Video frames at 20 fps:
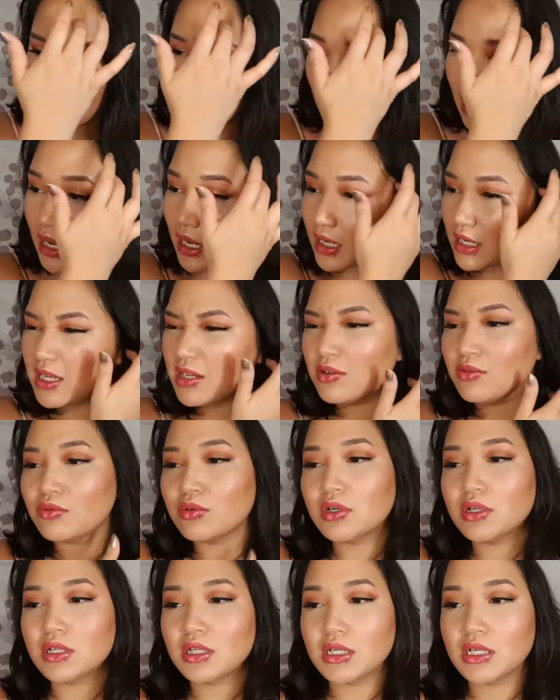I didn't
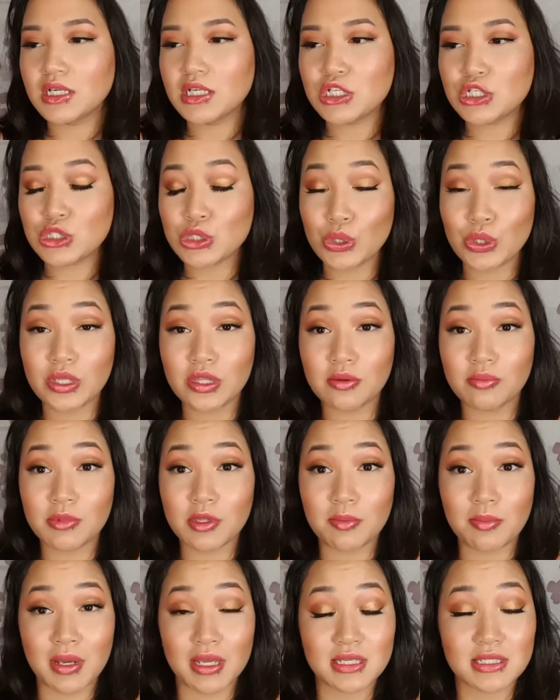really enjoy them
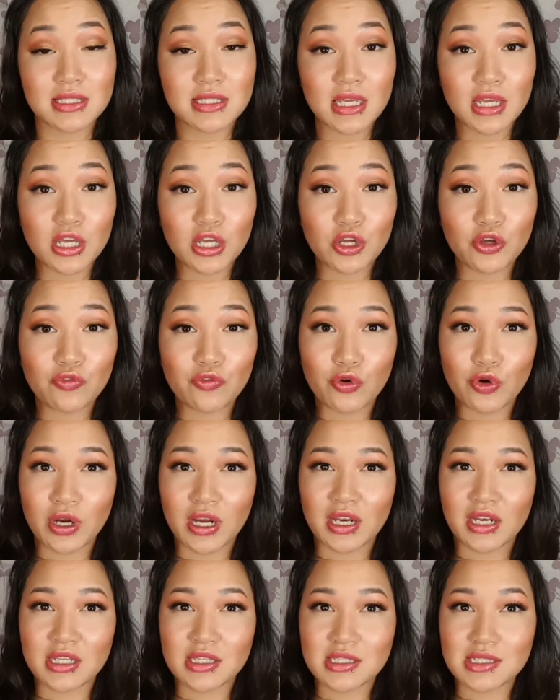myself, or
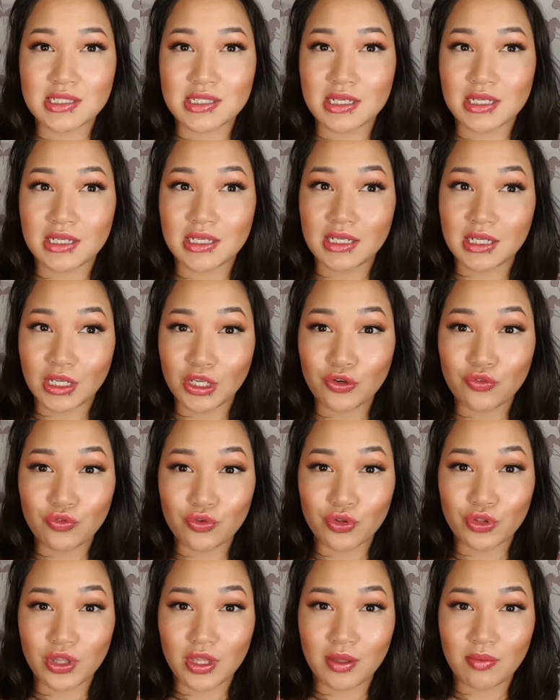I didn't see a need
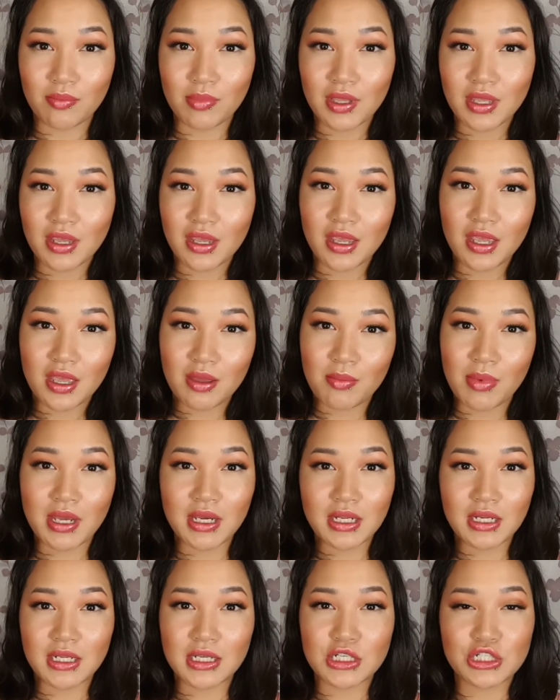for them in my
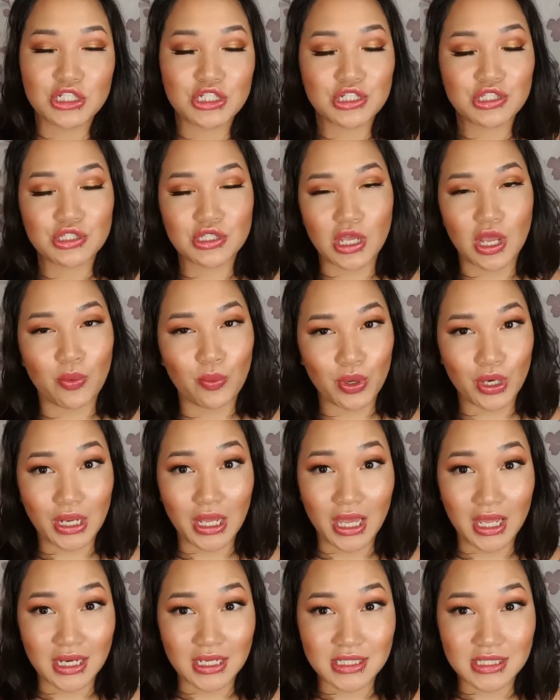collection, so I went
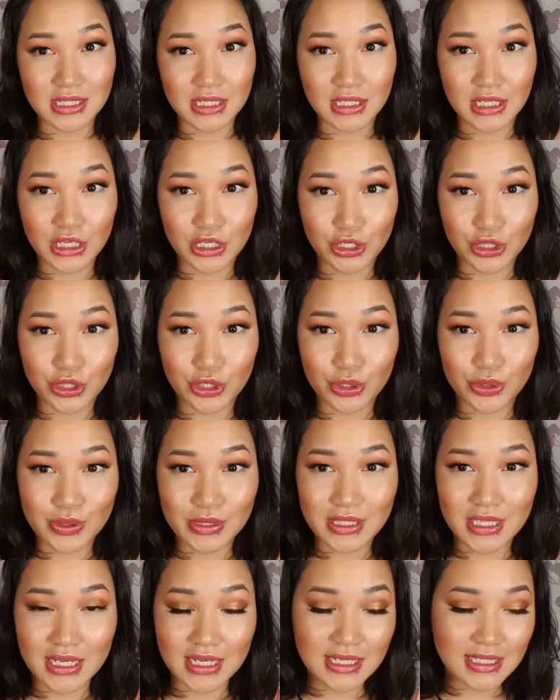ahead and decluttered
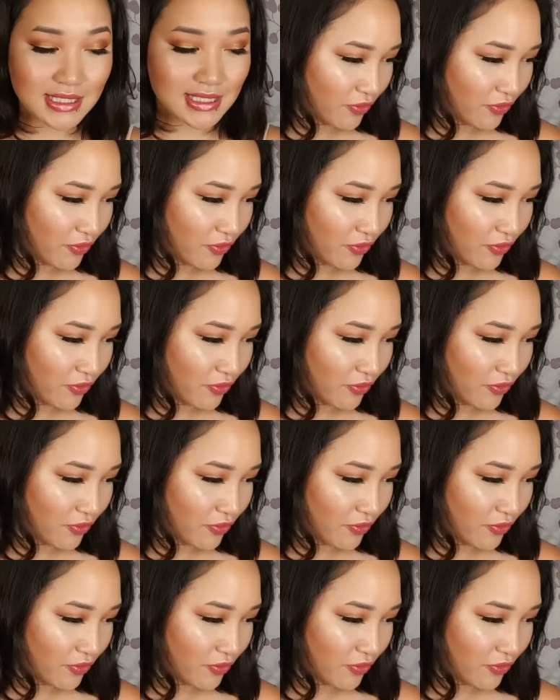those things.